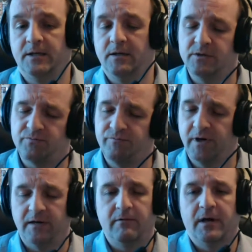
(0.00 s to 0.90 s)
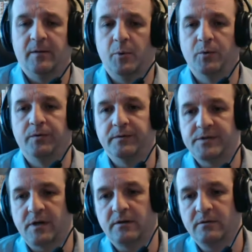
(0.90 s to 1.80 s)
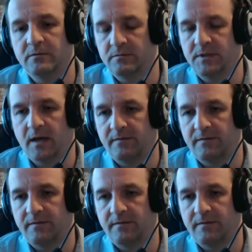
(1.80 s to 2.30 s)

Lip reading: It's really really important. So yeah,